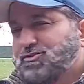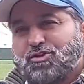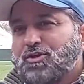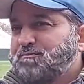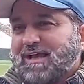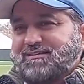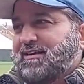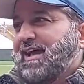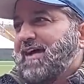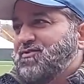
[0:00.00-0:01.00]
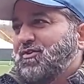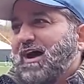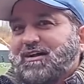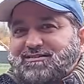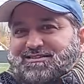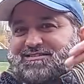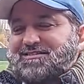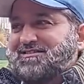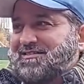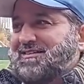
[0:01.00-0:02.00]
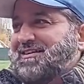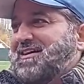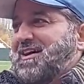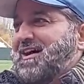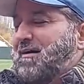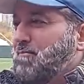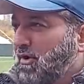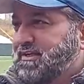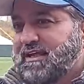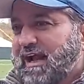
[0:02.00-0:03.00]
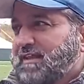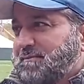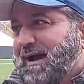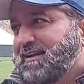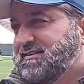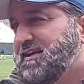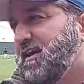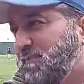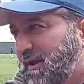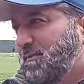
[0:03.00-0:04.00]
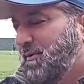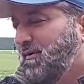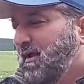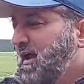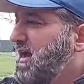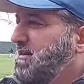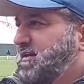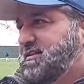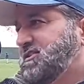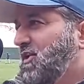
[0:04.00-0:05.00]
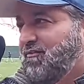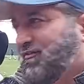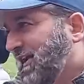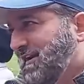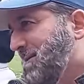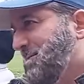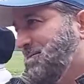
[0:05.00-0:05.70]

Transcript: So you'd basically have your guns pointing at the Palestinian people. This is not freedom.